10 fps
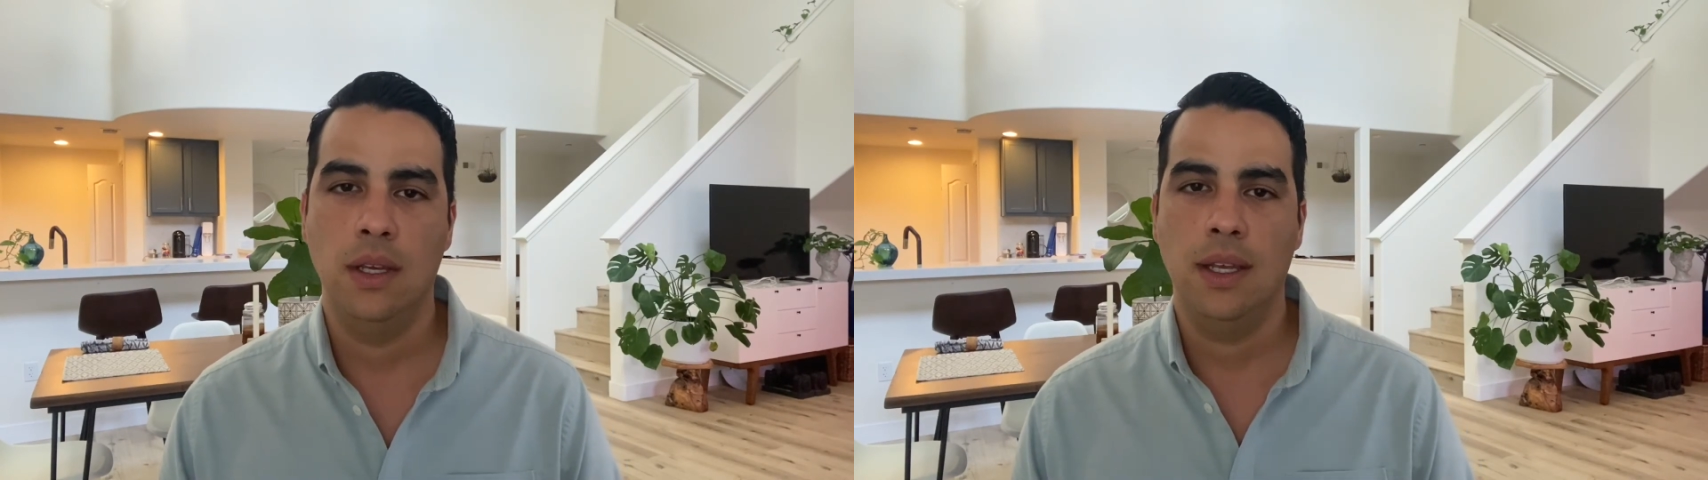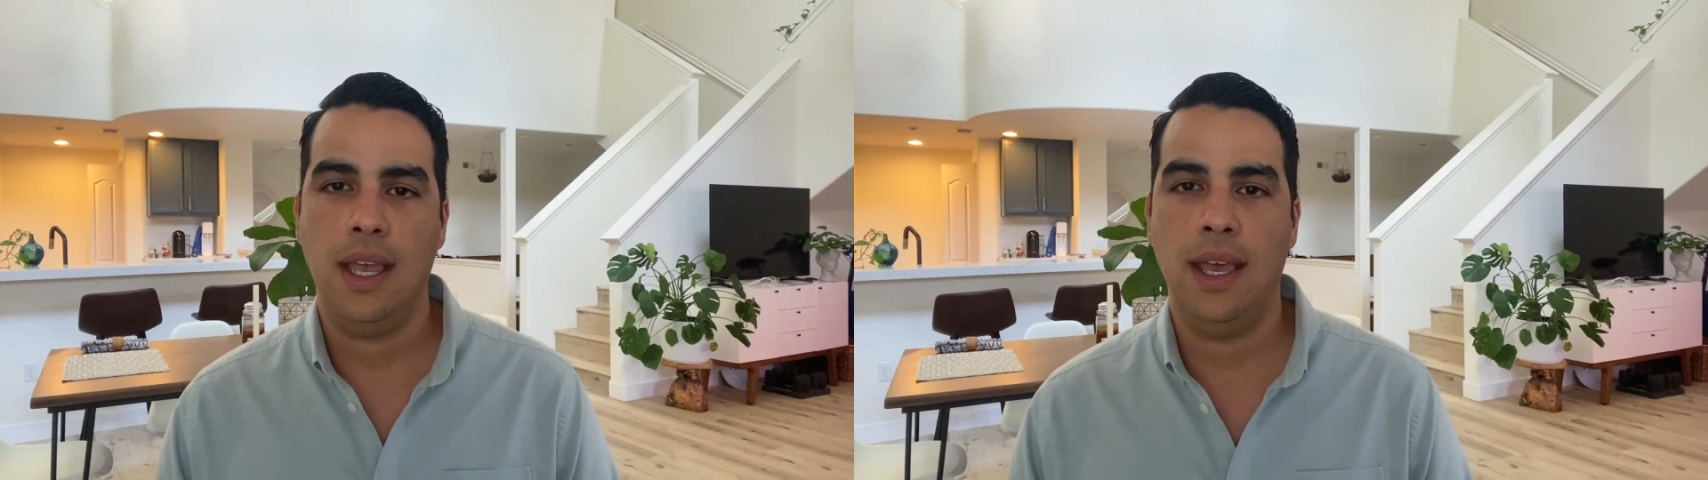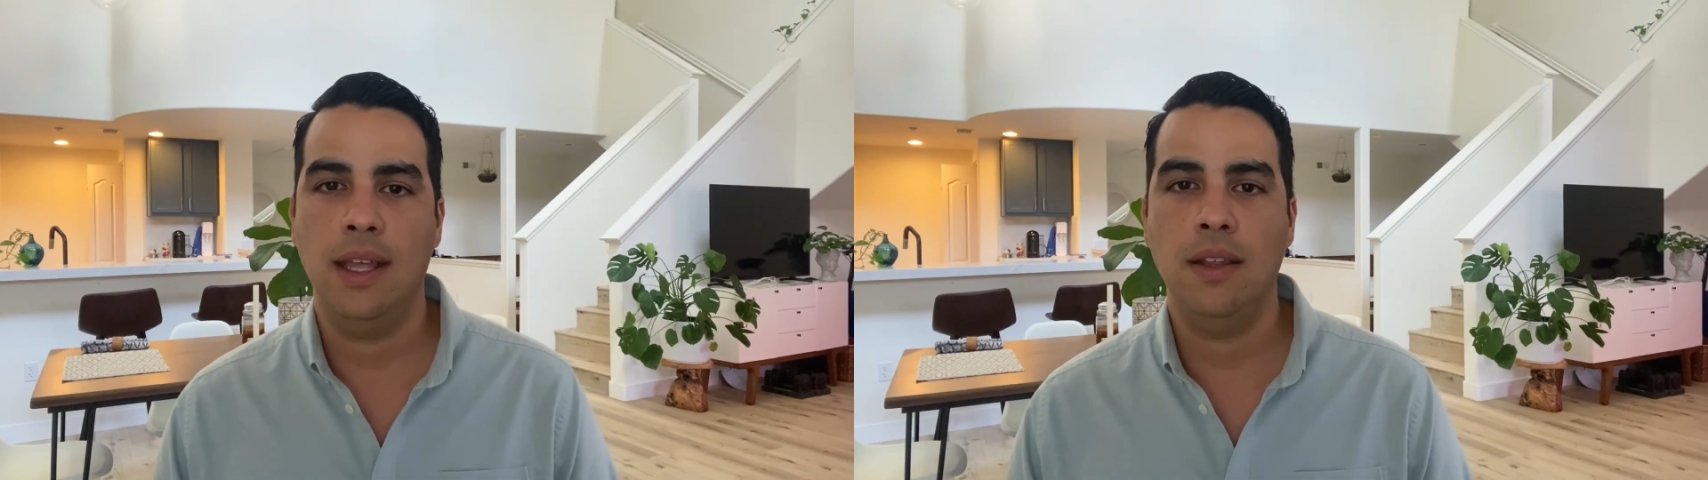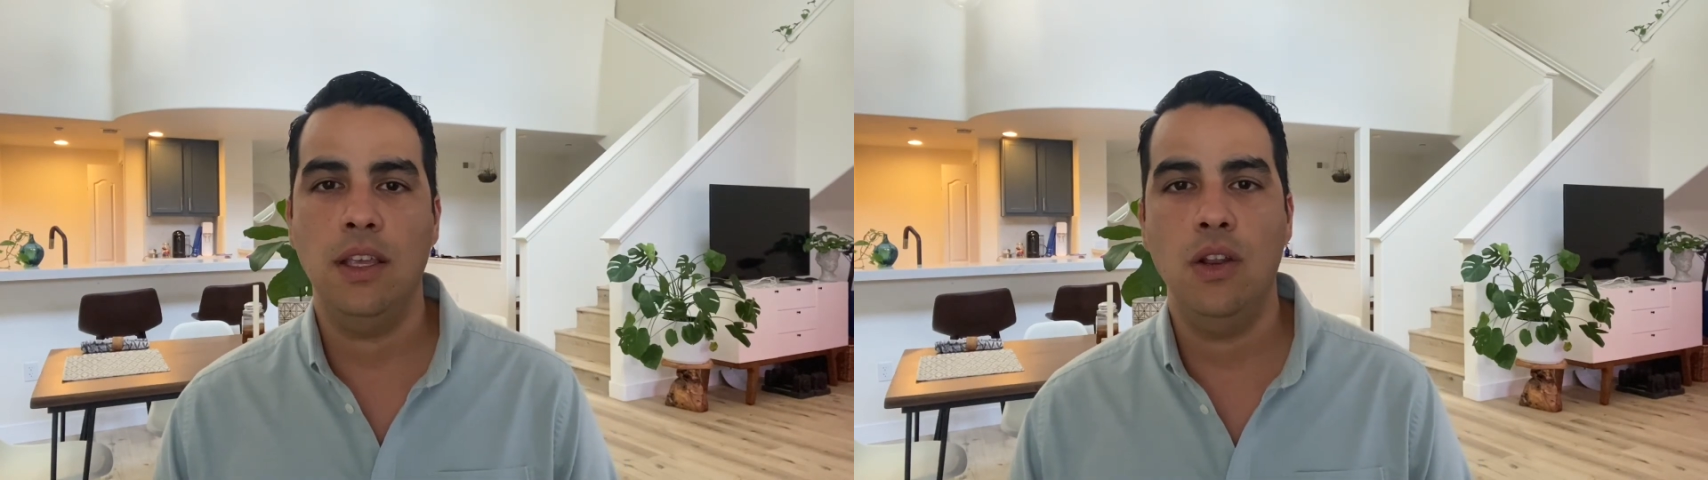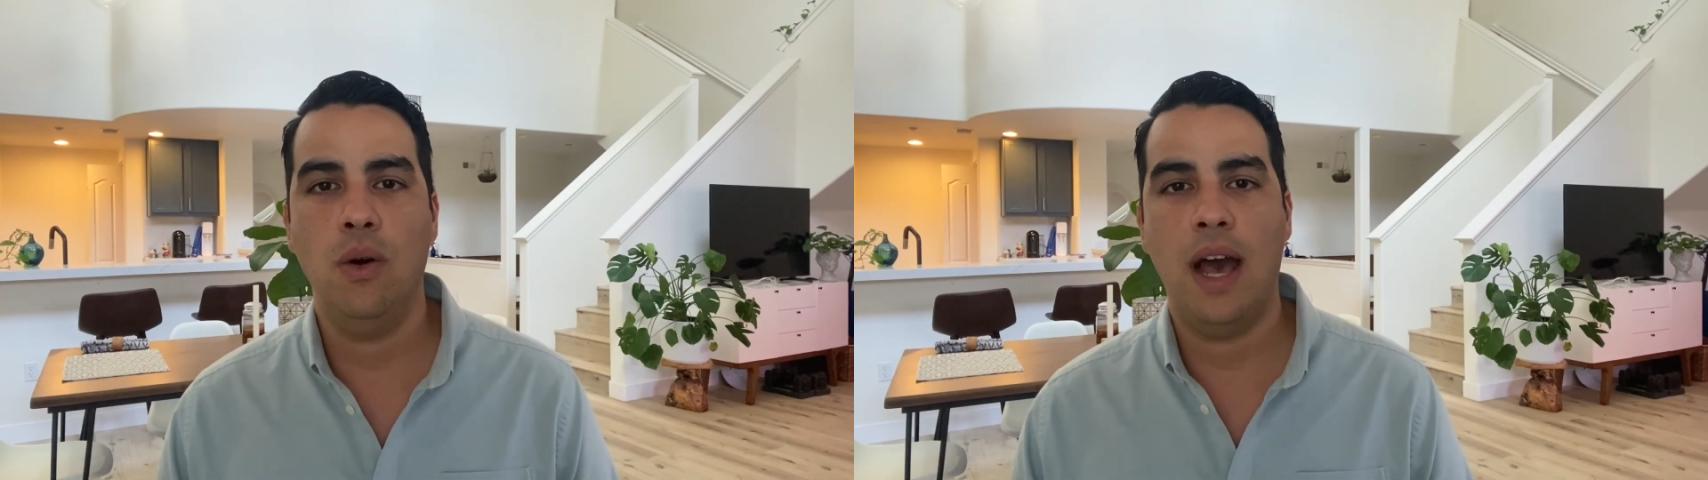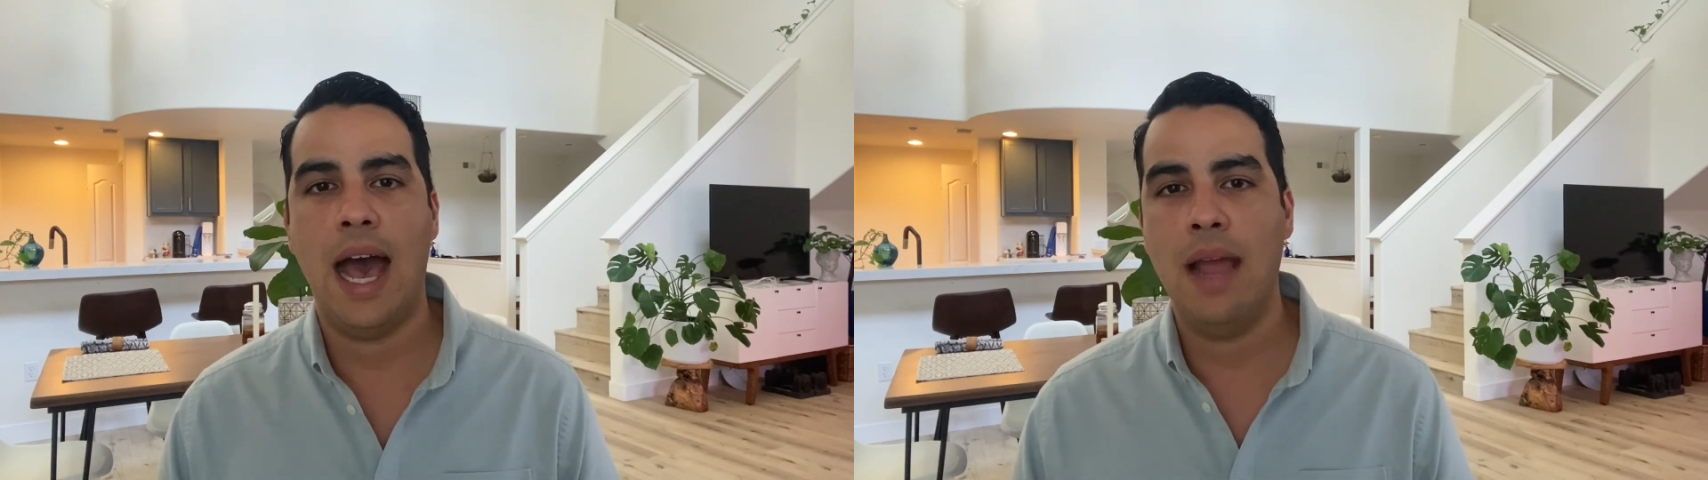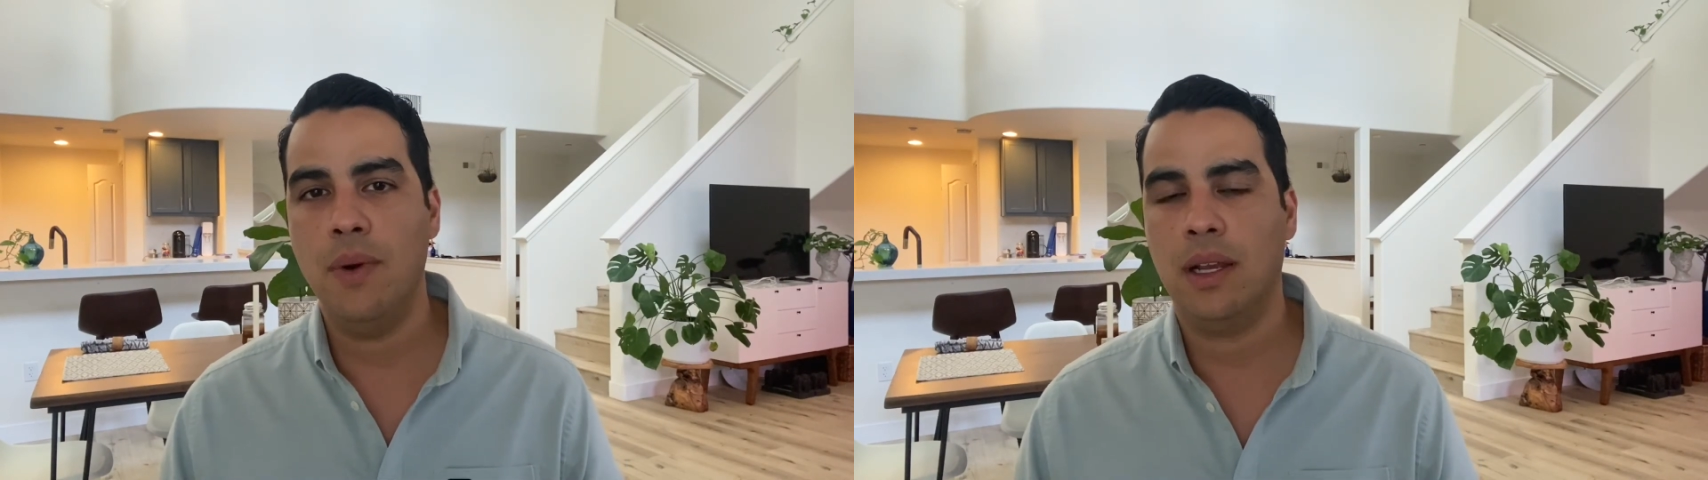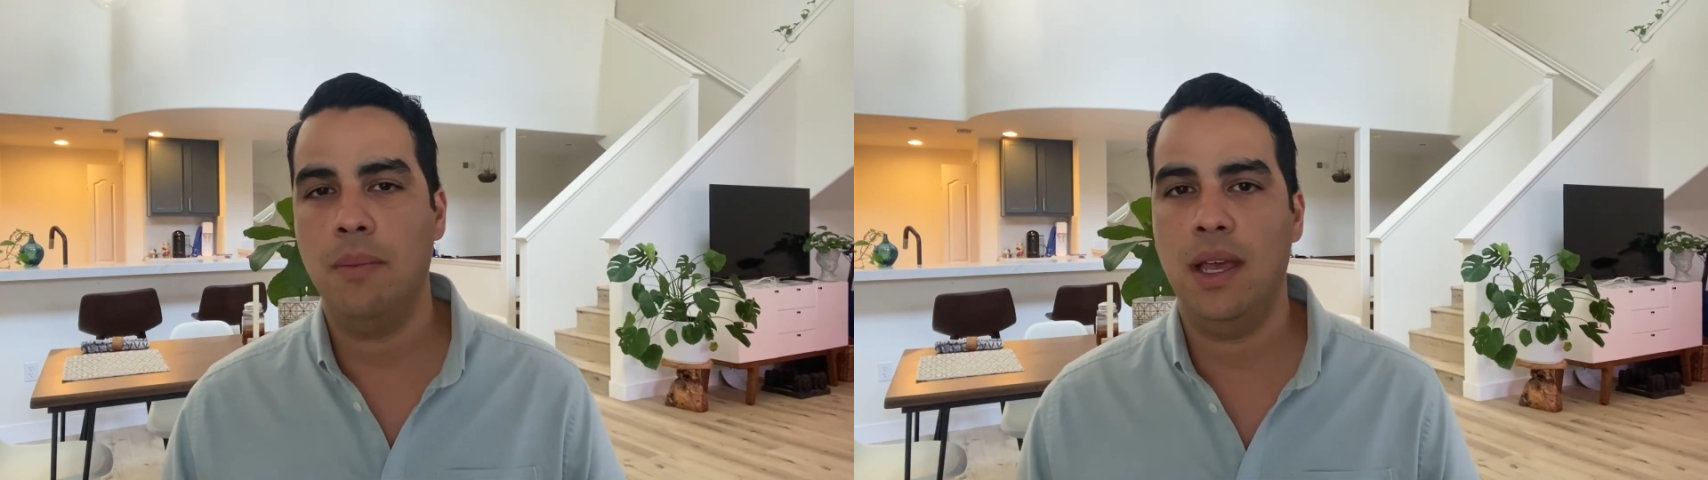And, you know, I
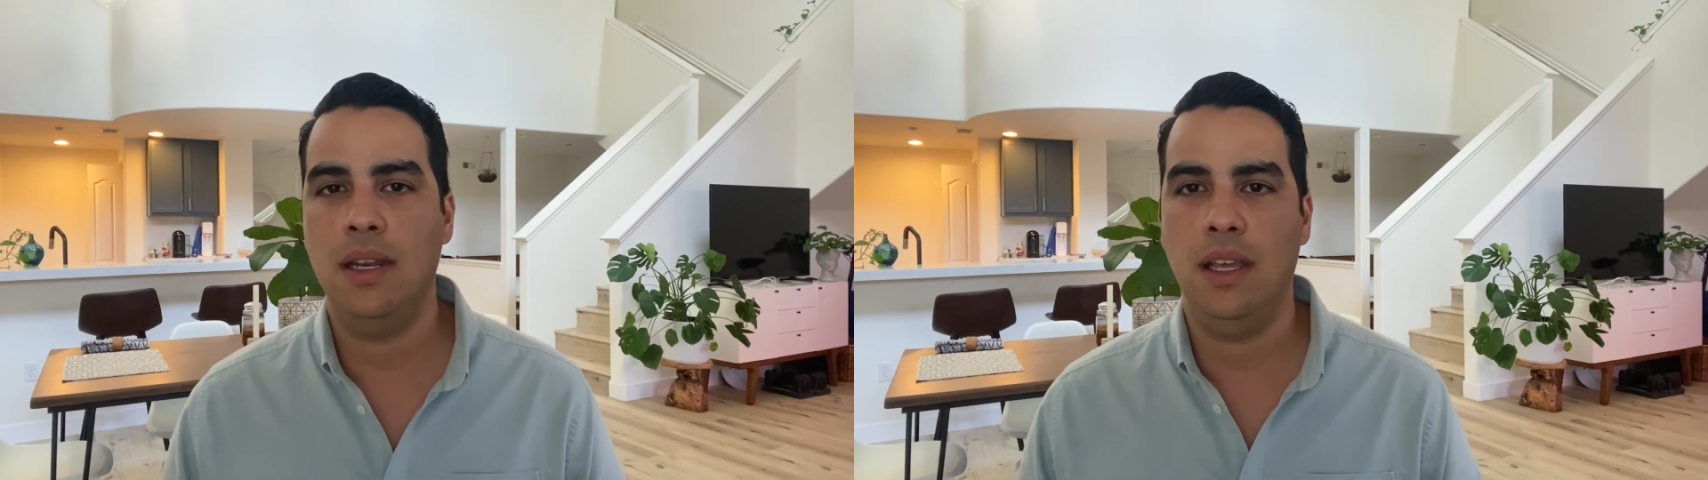recommend,